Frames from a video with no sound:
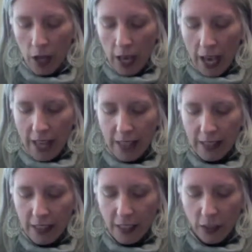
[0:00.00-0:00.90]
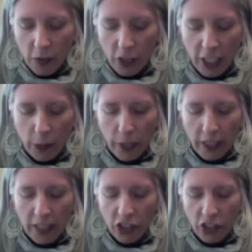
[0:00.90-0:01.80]
As Skills for Change
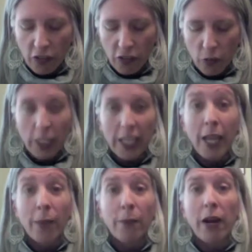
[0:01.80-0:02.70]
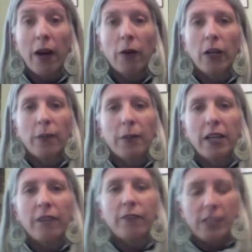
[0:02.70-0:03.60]
practitioners, we name power and
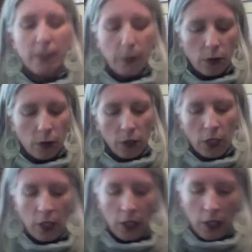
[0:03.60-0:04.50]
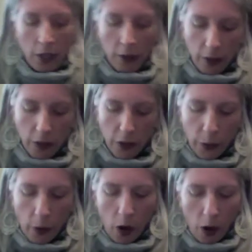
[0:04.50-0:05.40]
make it visible
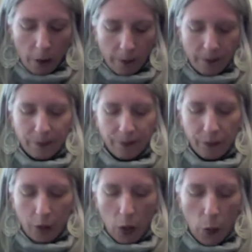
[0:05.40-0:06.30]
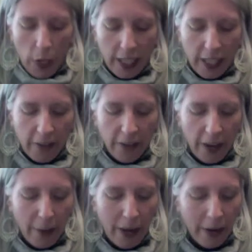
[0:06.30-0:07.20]
to all. We identify
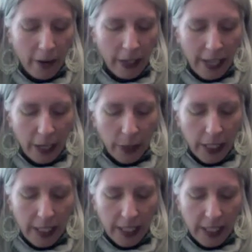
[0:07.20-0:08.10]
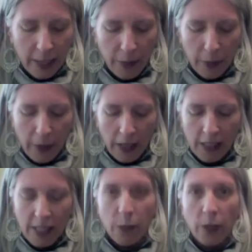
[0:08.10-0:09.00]
power inequities, attempt to
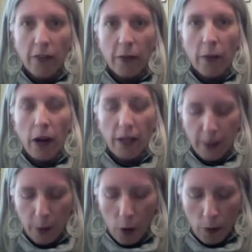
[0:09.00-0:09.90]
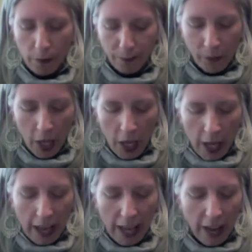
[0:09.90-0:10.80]
balance them whenever possible,
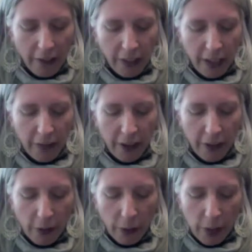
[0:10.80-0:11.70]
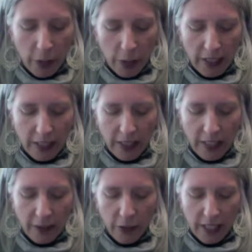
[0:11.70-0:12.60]
and advocate for everyone's rights to
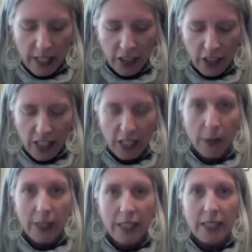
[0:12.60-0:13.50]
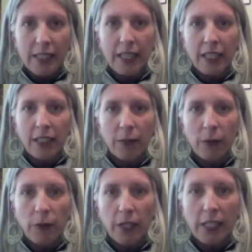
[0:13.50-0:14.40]
safe transactions, spaces, and
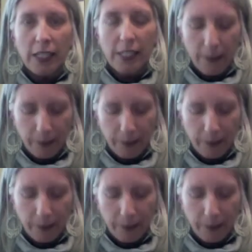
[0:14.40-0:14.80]
communities.